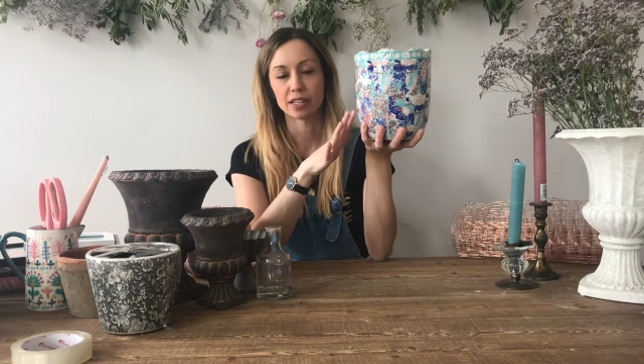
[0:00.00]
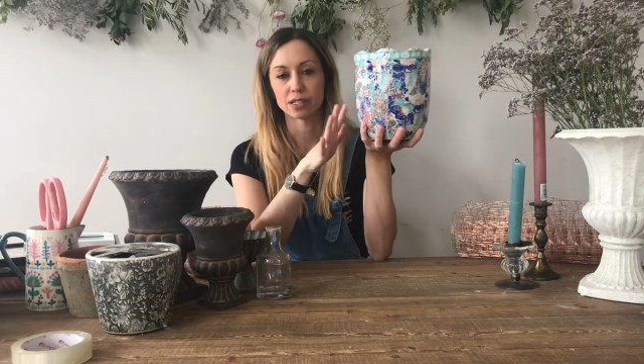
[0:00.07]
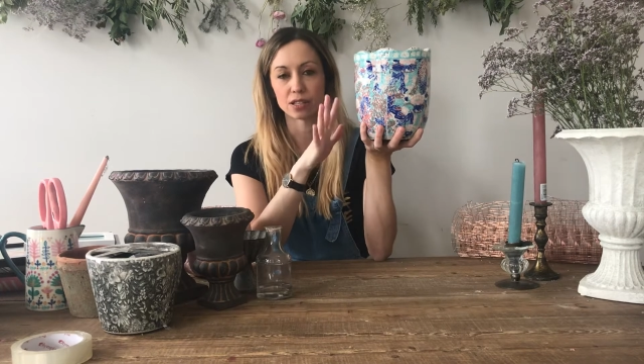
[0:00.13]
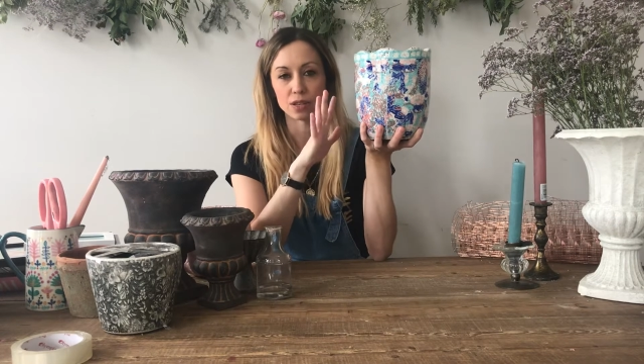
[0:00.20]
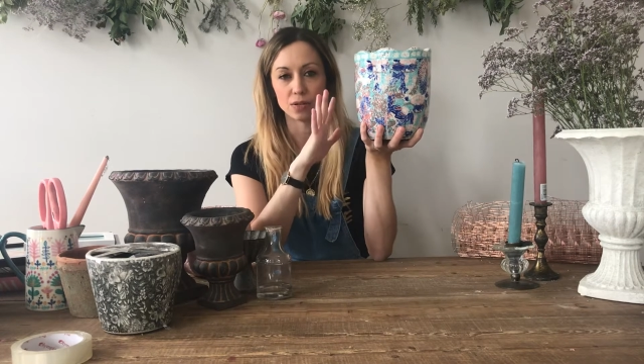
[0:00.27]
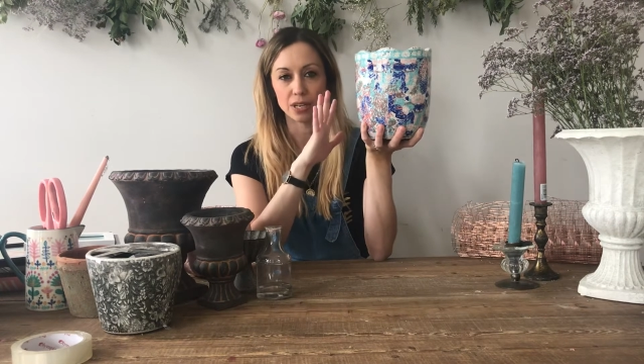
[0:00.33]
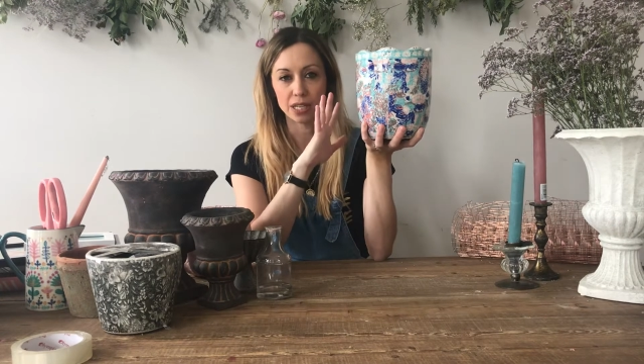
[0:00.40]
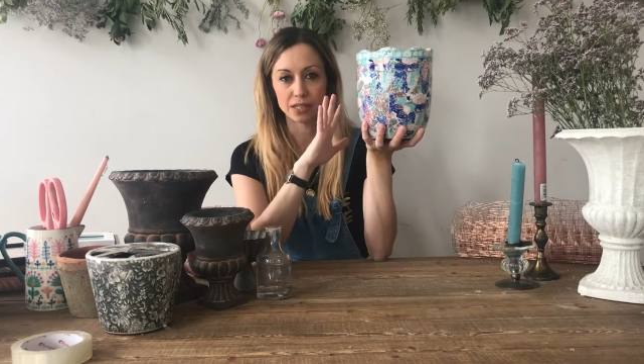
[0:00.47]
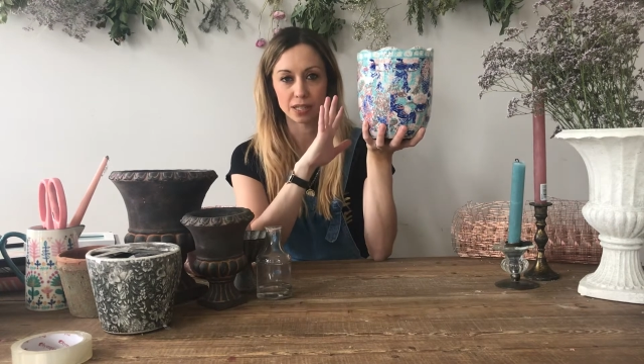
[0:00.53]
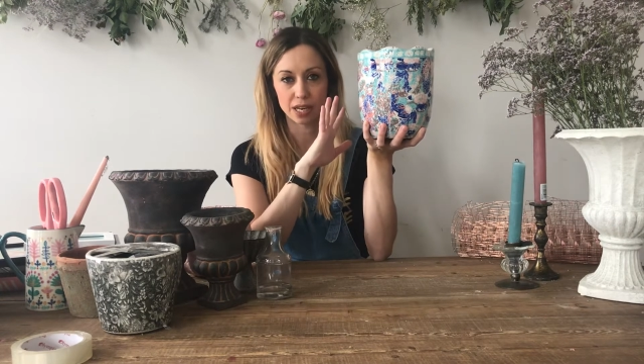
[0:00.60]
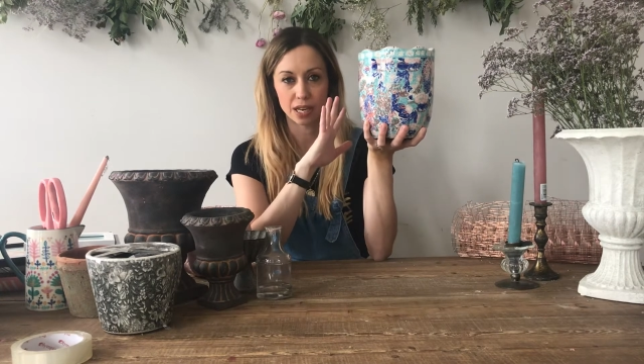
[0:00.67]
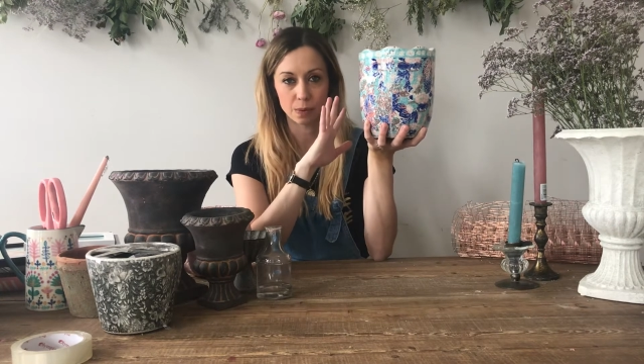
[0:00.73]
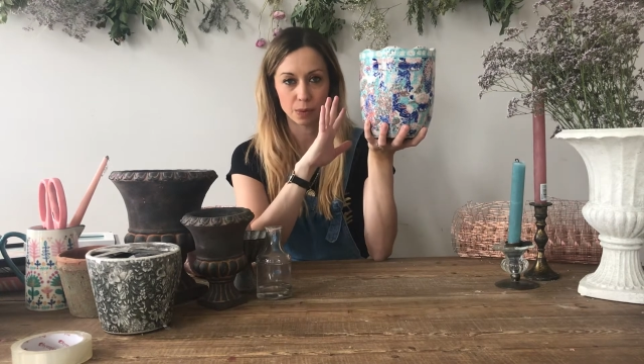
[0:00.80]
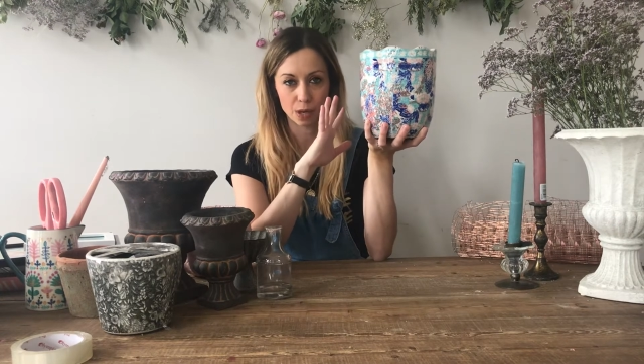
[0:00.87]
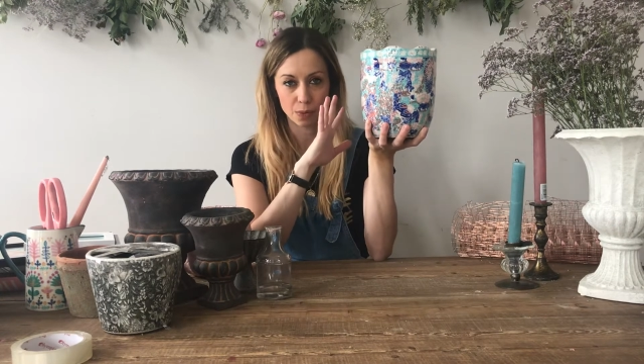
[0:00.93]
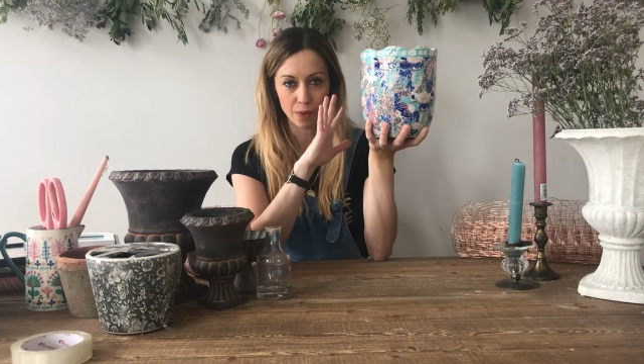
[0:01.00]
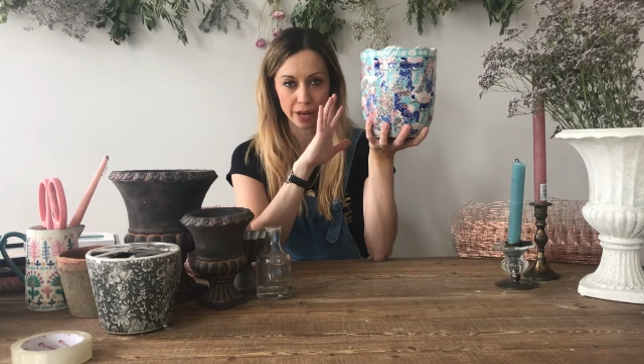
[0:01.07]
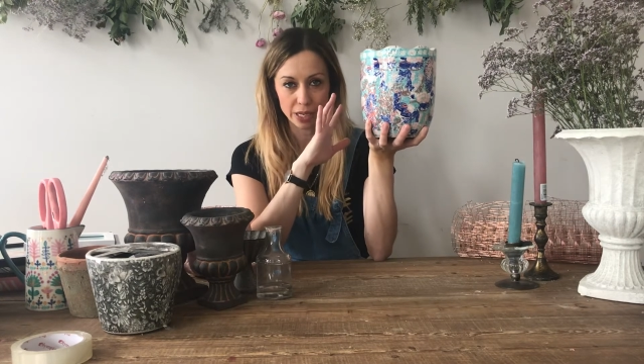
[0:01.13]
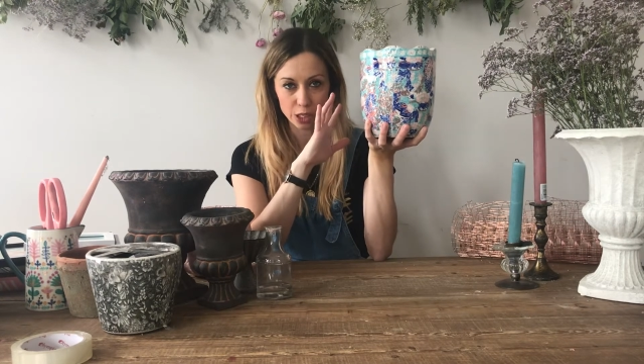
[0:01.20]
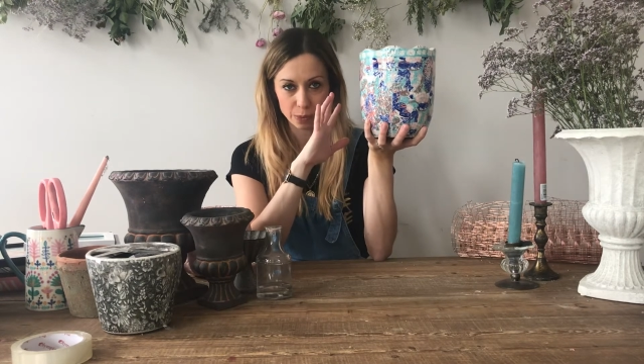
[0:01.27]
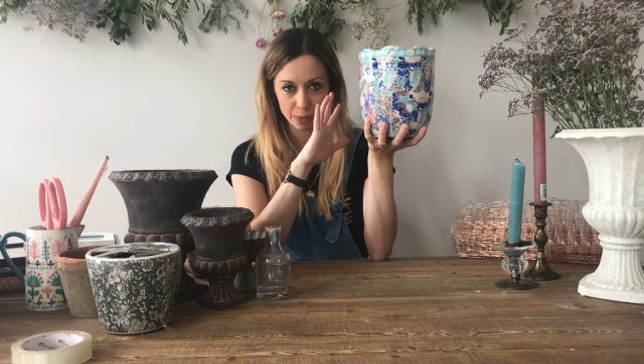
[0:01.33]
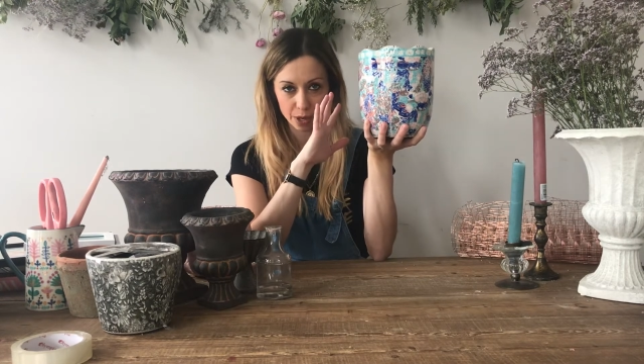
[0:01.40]
so you need to keep the
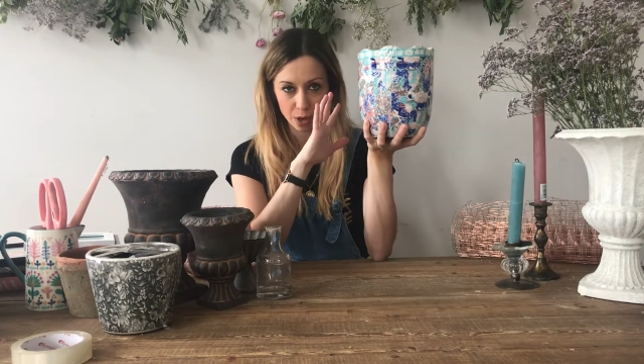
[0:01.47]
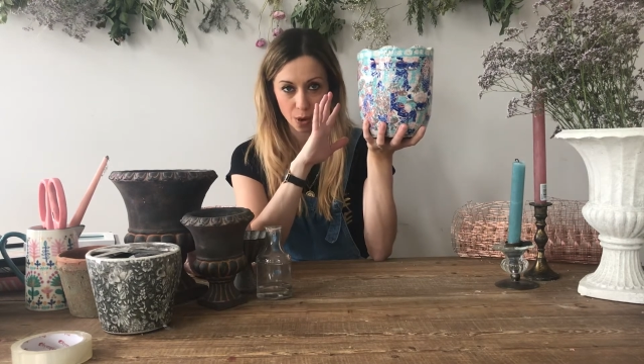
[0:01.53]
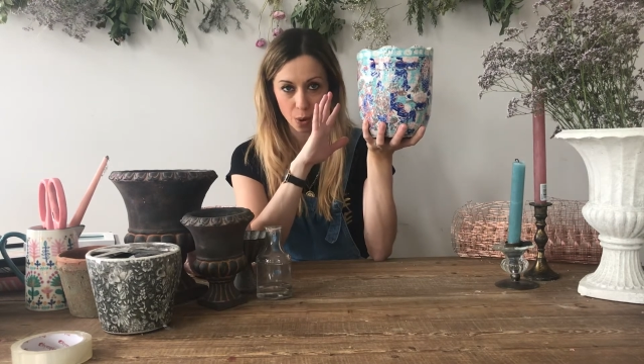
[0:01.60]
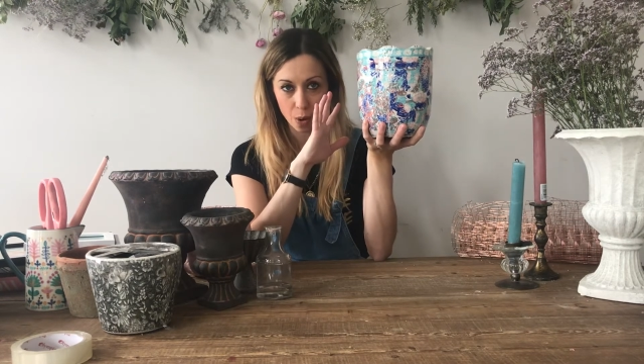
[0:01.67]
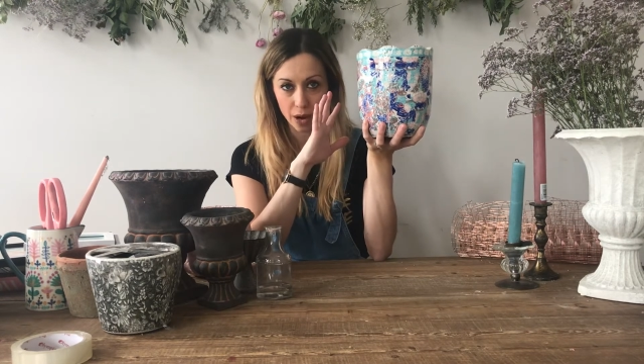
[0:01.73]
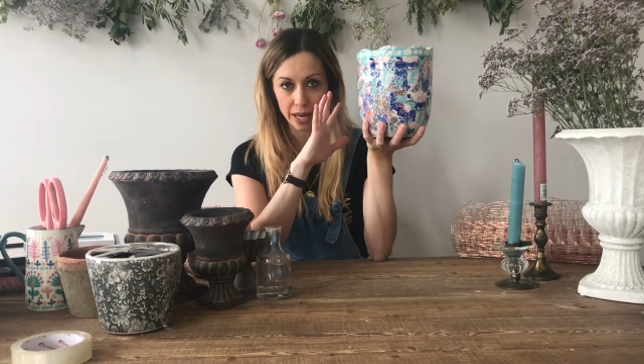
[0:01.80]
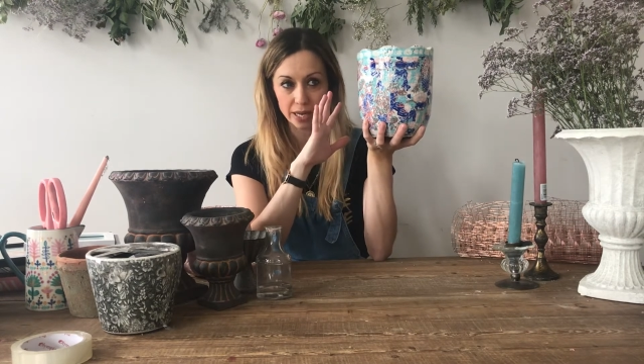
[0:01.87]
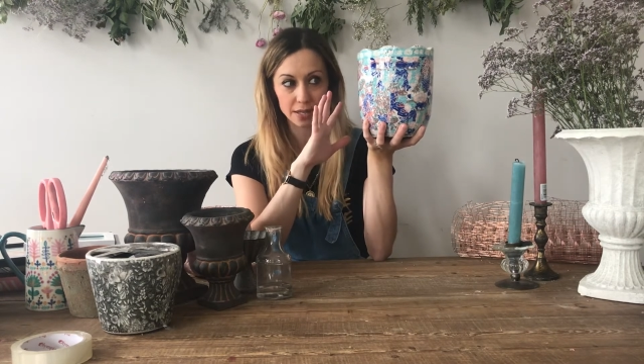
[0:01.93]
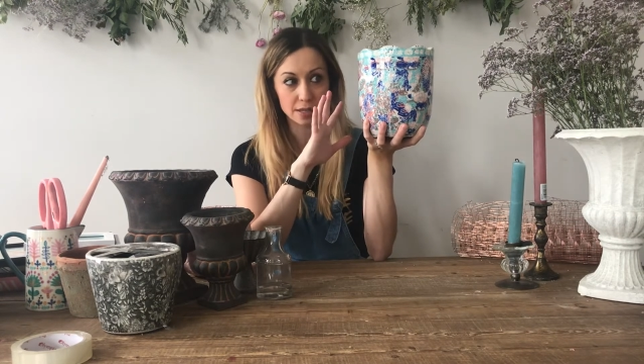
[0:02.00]
arrangement quite